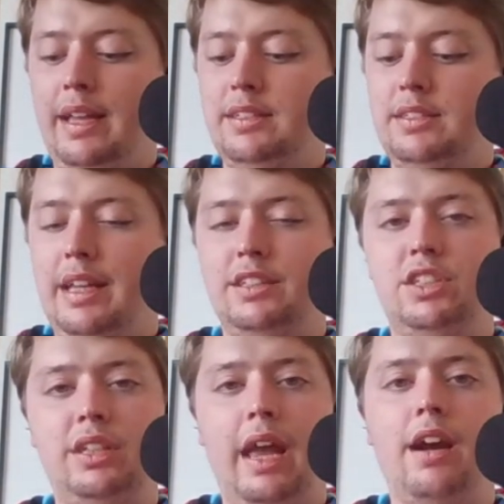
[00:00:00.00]
It's, it's
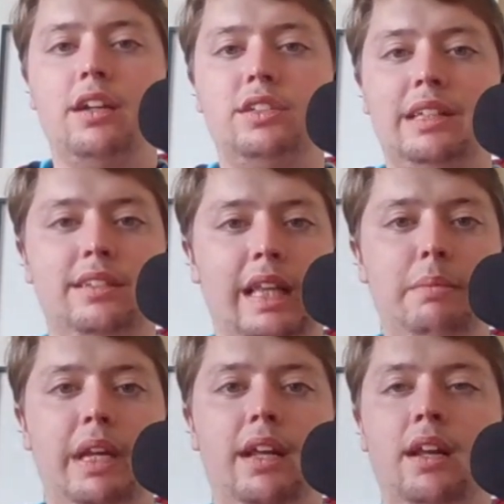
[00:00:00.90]
scarce, it's
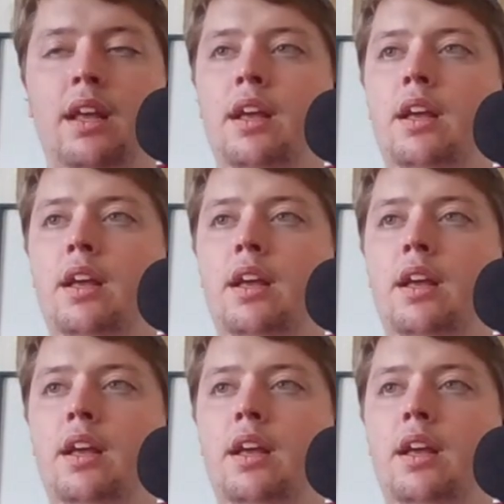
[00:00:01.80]
limited.